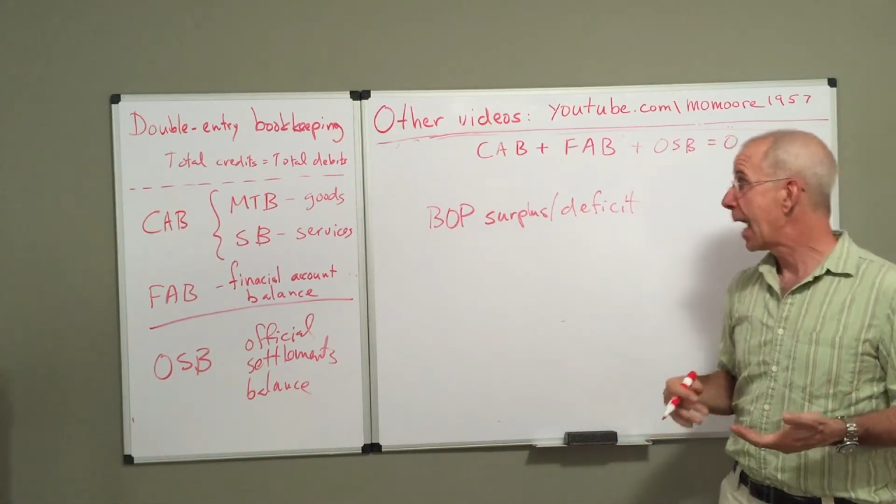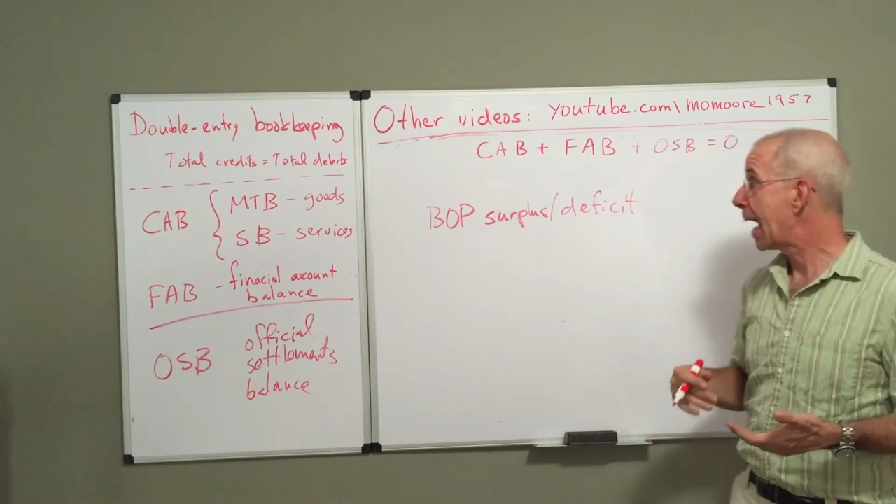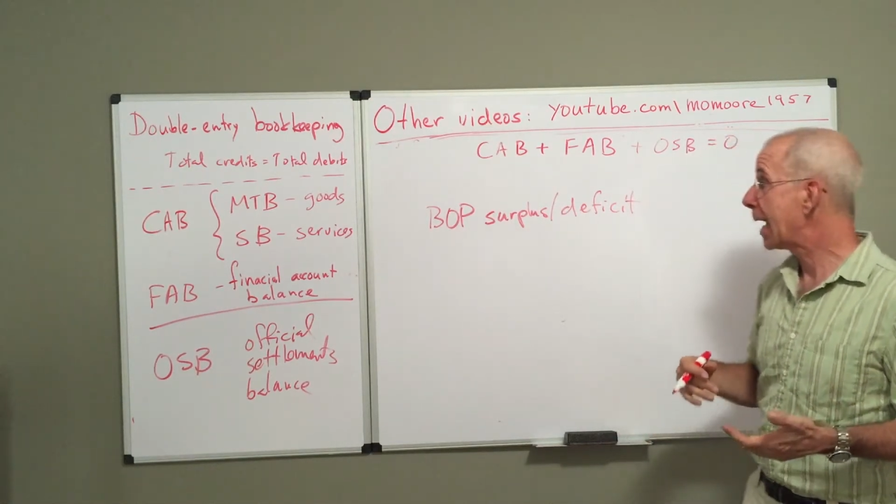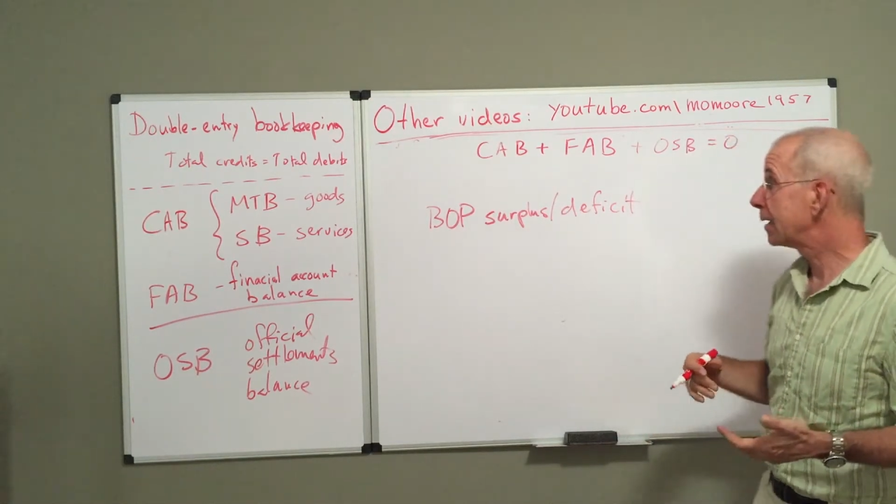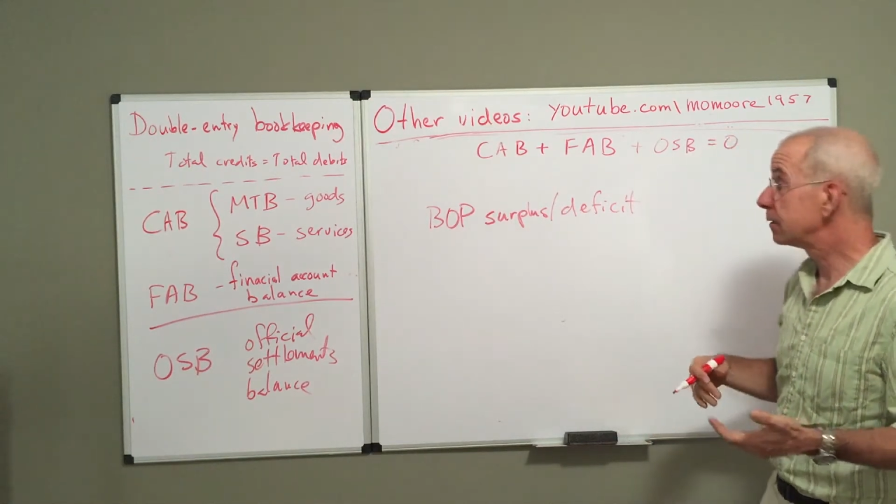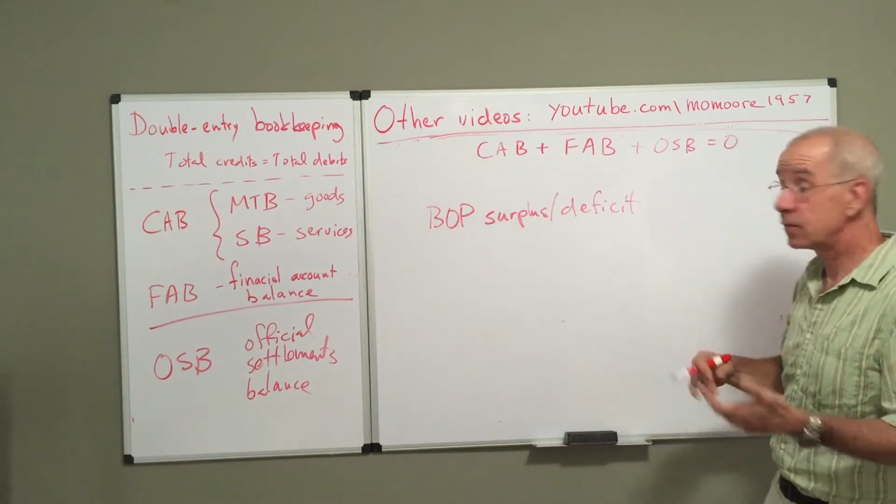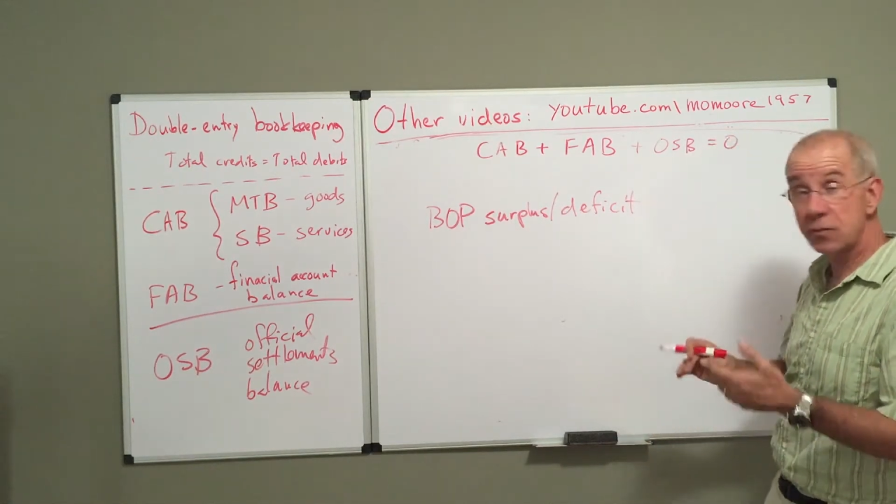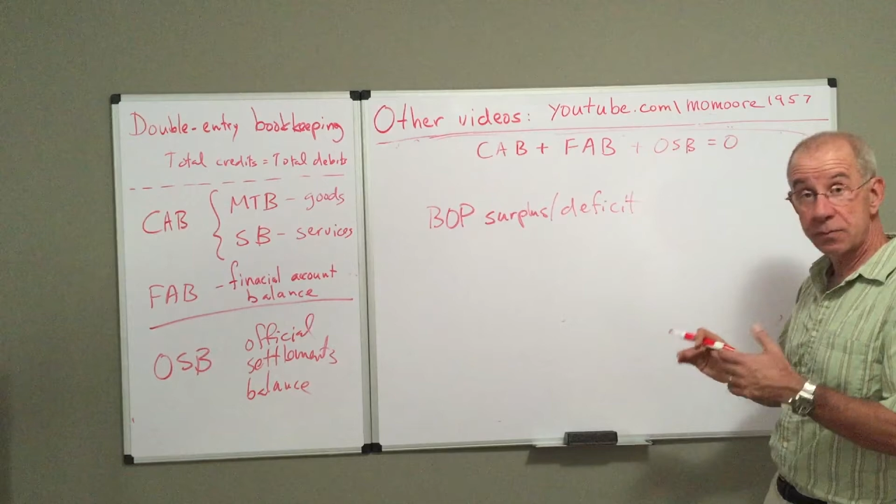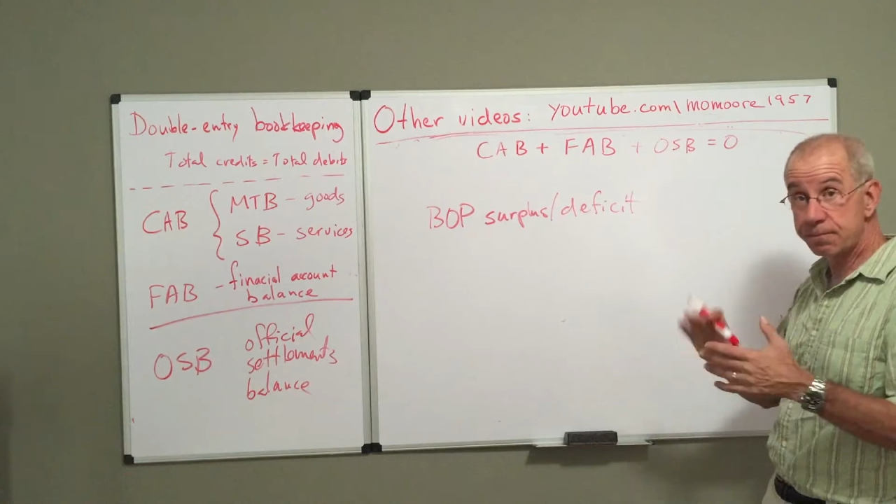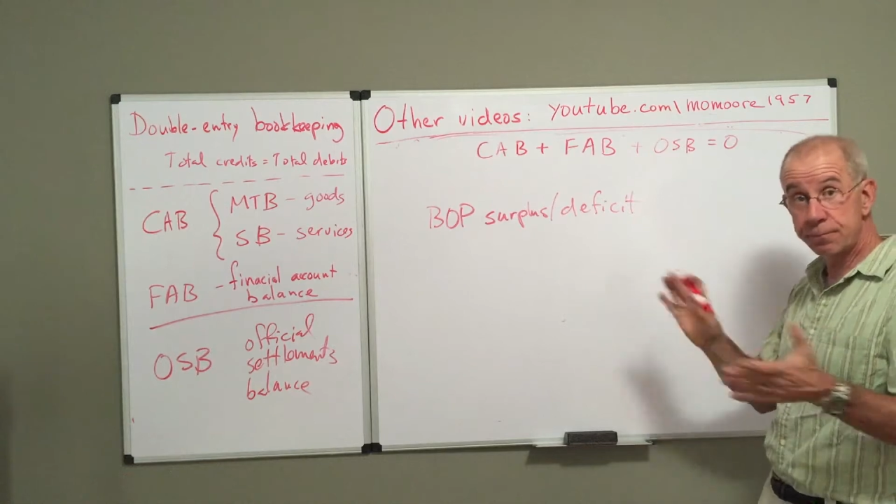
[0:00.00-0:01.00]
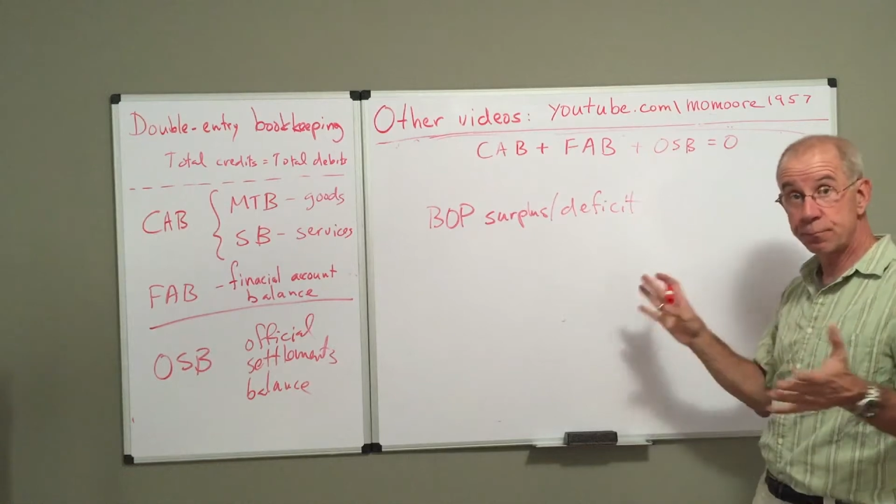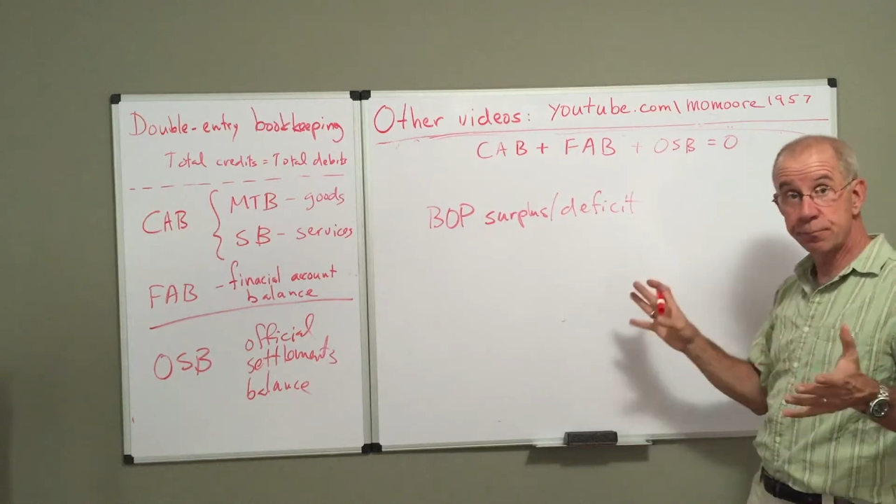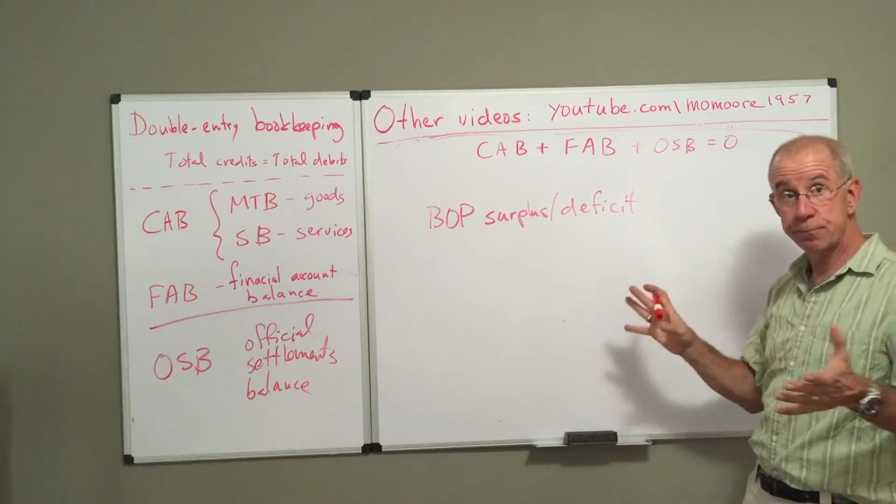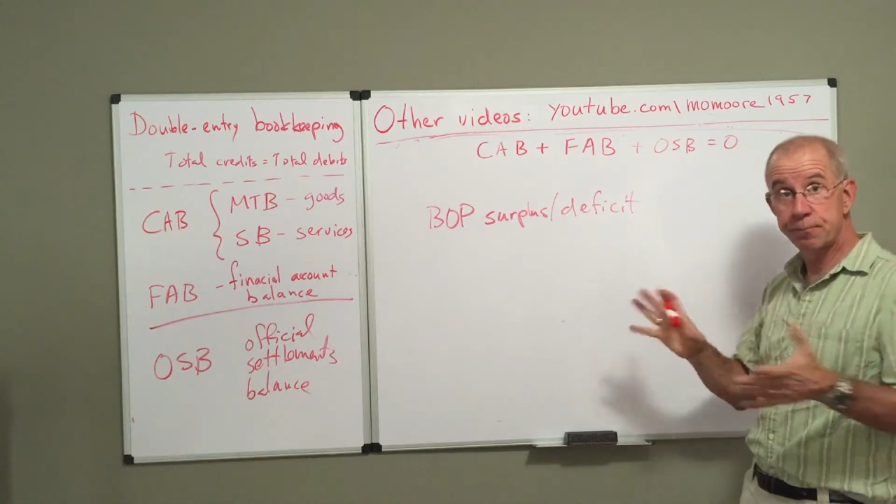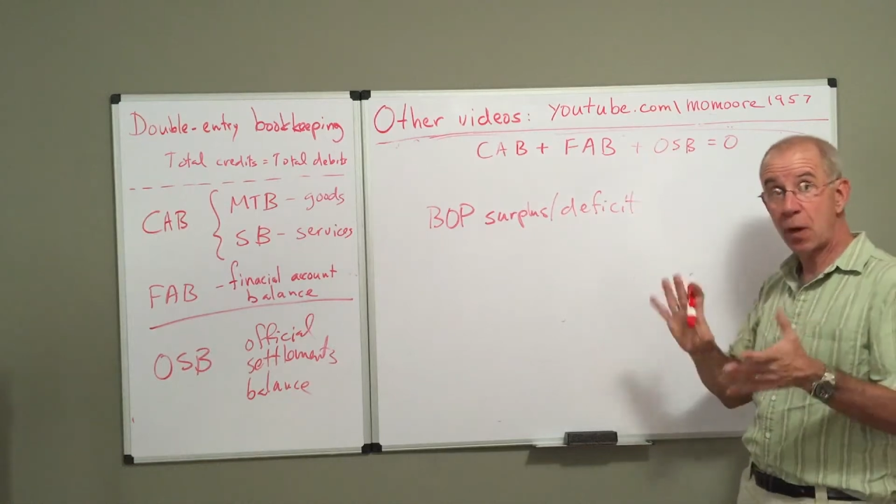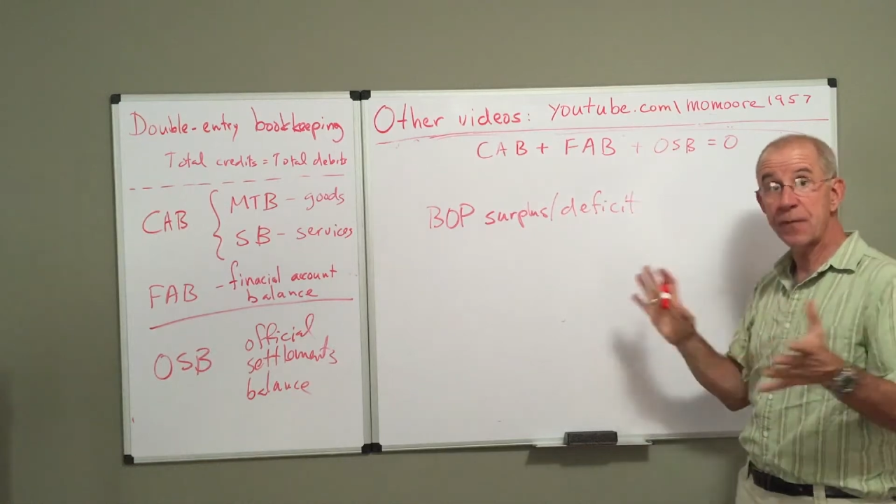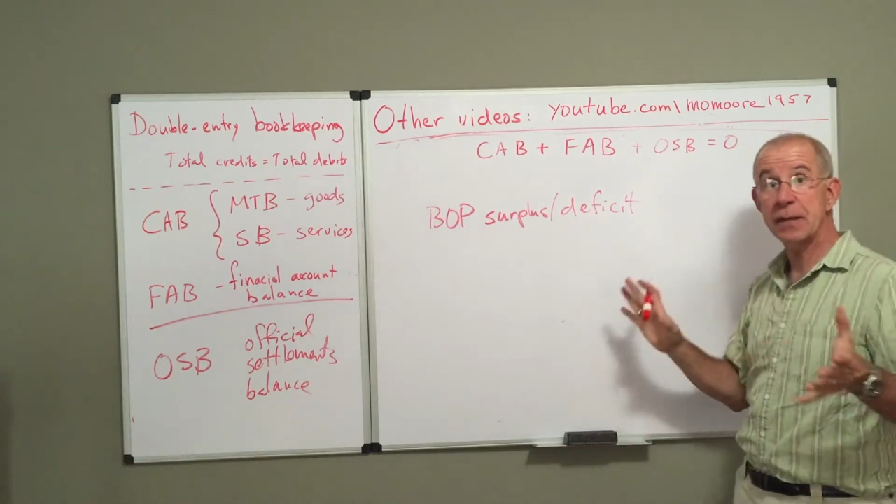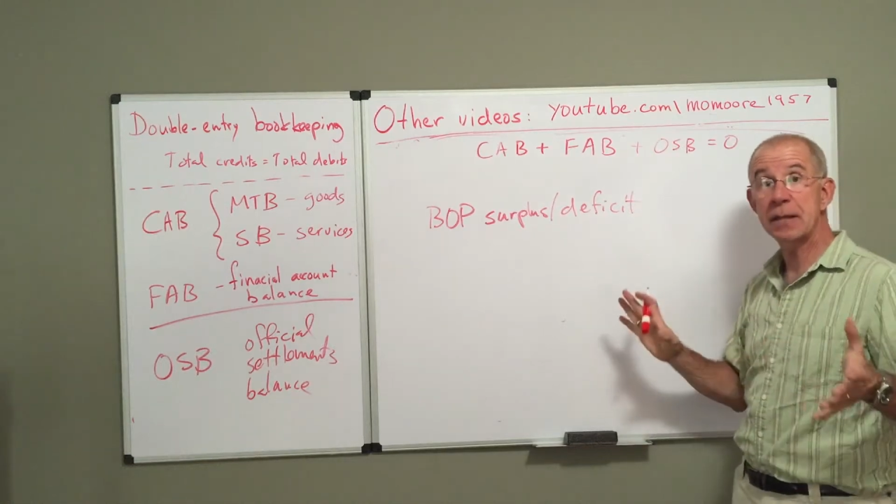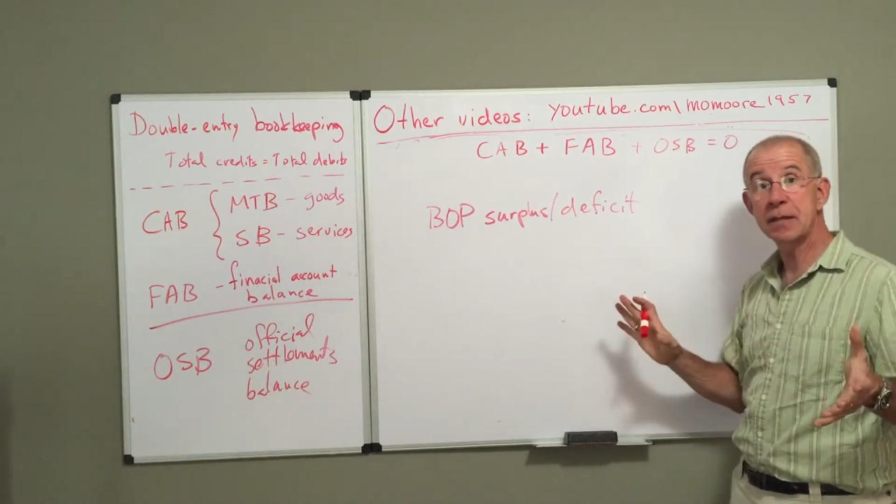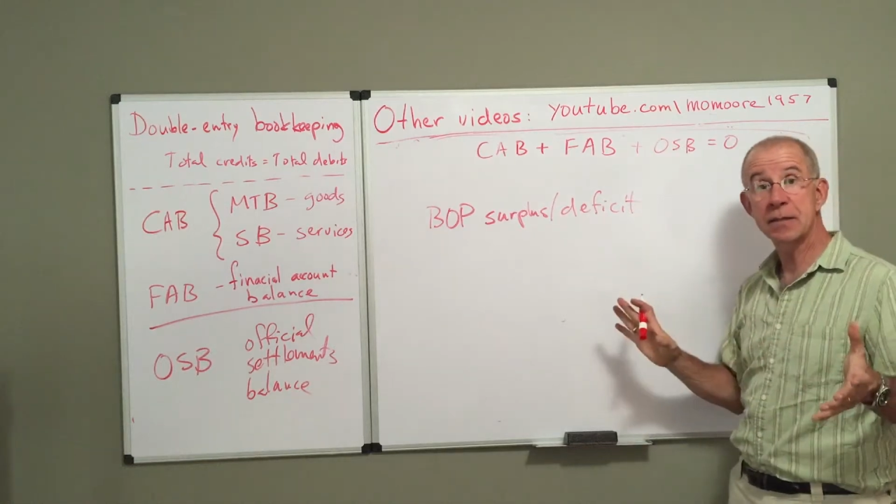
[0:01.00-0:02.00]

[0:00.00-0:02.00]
And it's perfectly